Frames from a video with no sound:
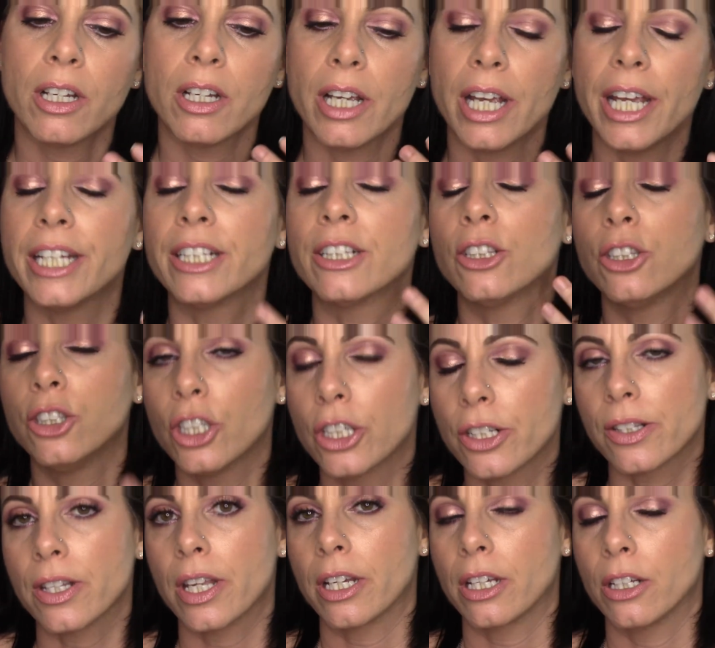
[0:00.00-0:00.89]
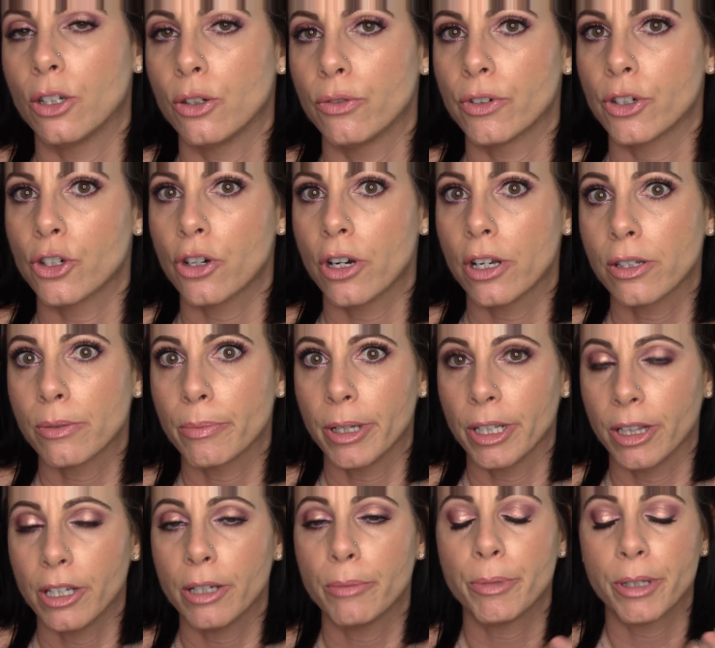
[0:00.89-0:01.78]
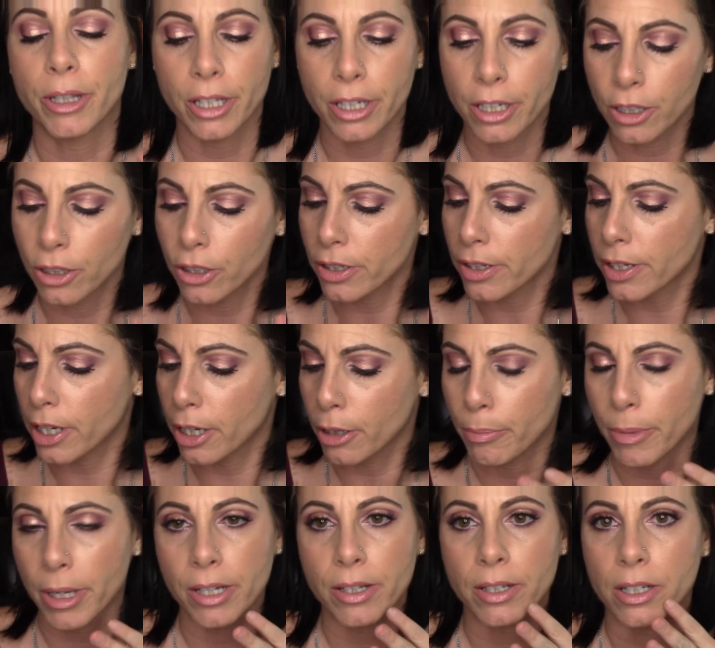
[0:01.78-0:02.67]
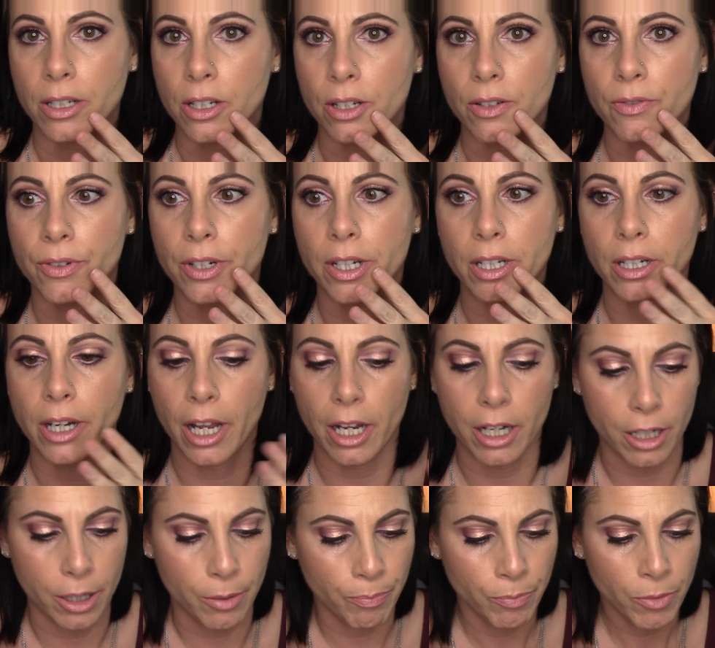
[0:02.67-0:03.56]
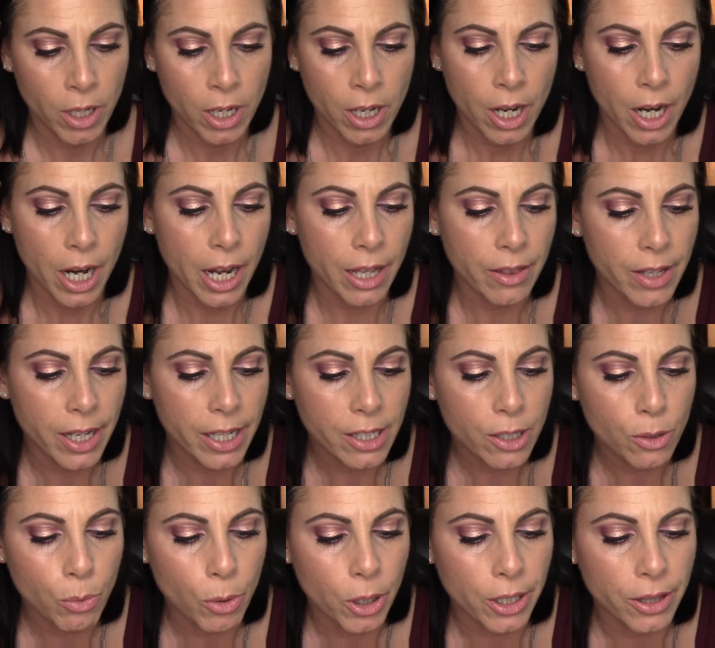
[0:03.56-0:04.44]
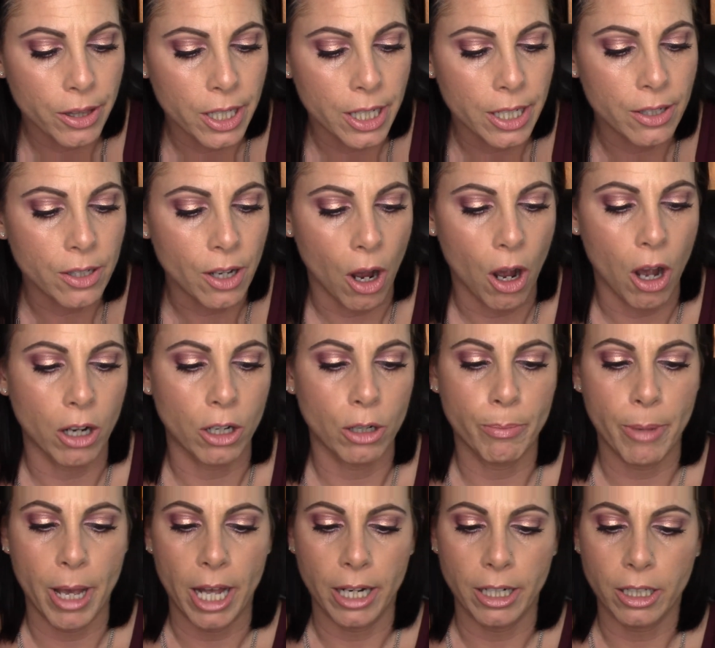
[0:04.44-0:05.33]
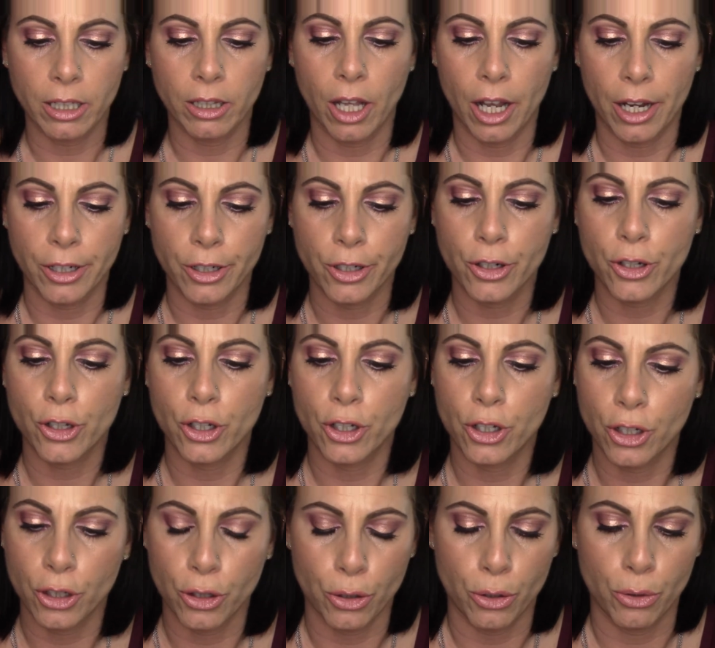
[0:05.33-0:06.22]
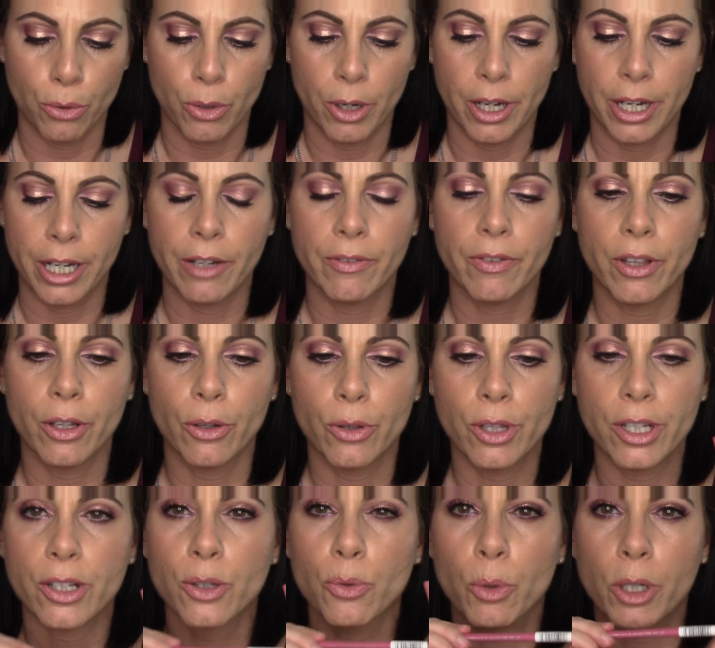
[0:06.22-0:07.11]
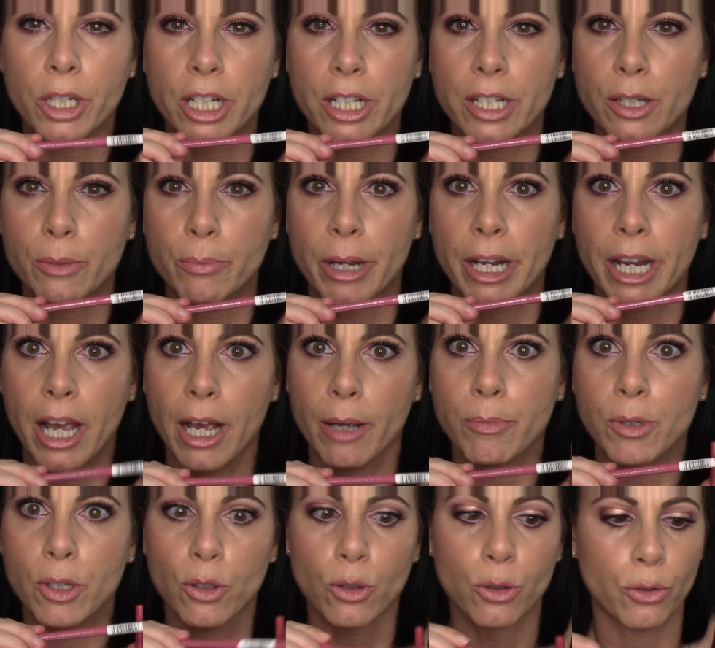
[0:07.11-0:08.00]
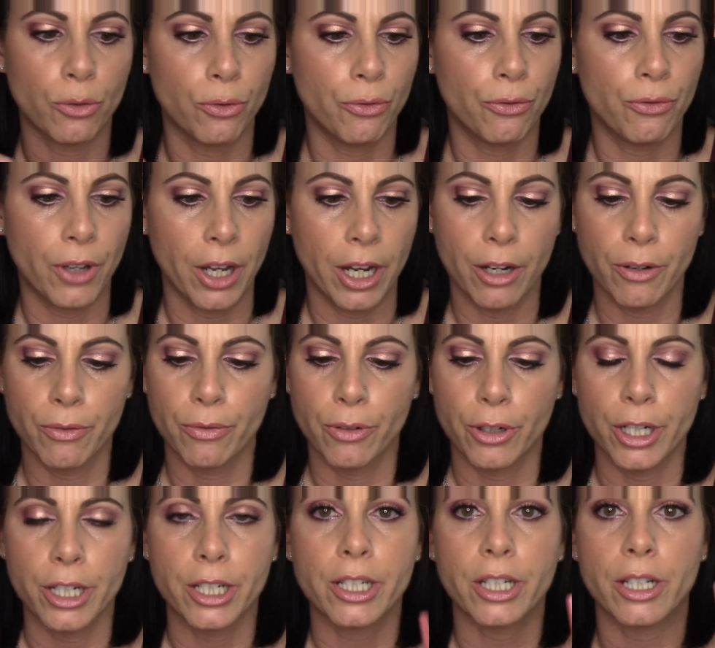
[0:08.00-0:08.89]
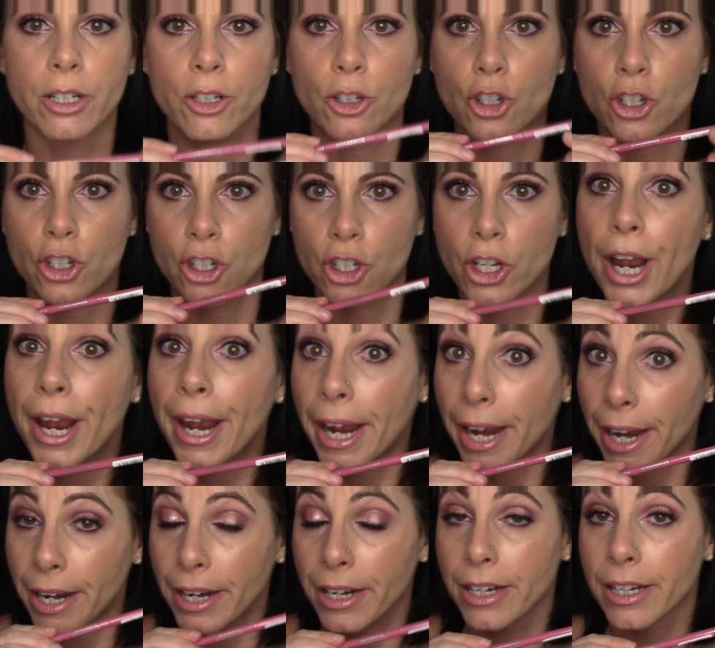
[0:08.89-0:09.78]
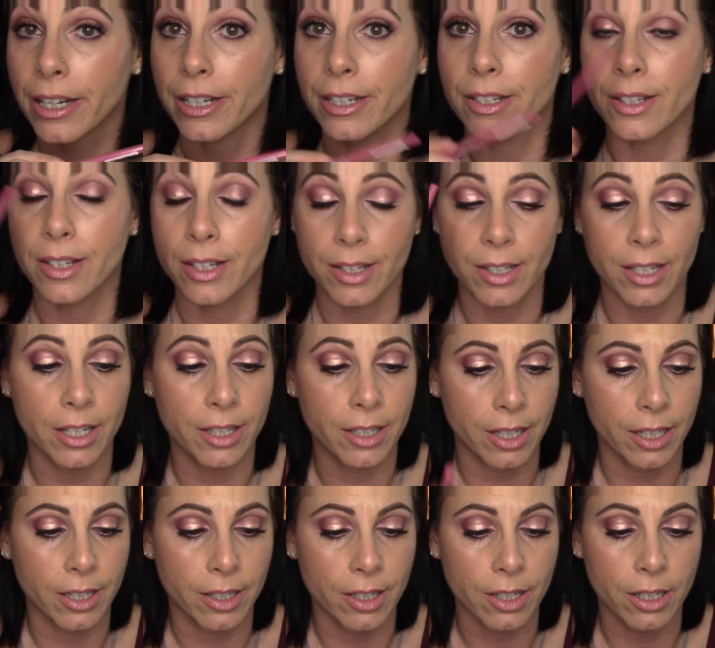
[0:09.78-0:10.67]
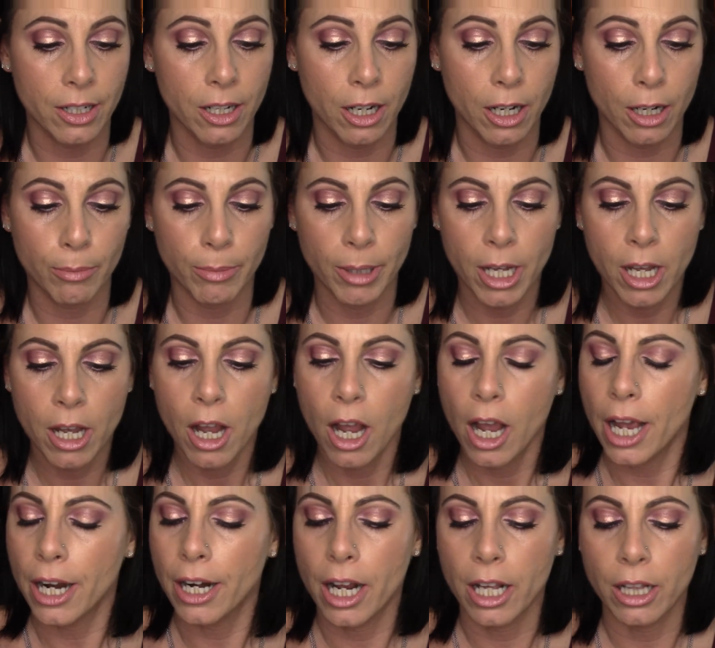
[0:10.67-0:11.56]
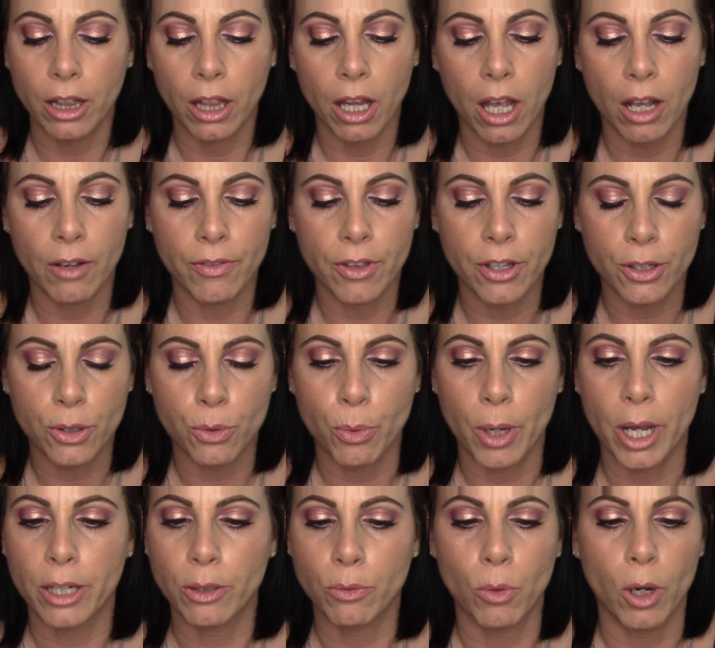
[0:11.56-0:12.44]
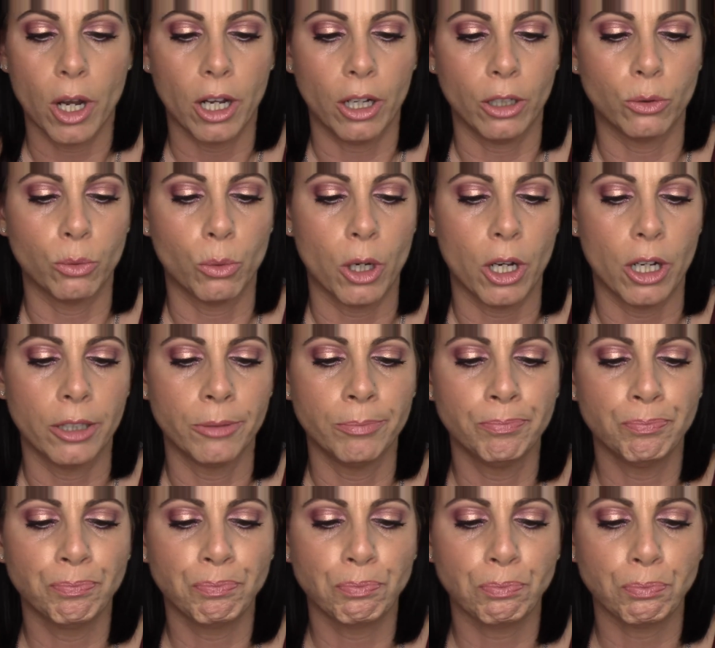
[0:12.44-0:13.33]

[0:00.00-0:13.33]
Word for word: it looks like it overdraws my lip and then it looks like a mess. I just freaking hate it. And that's what these automatic liners do. Even though this one is my absolute favorite shade is this East End Snob and I love this Wet n Wild one.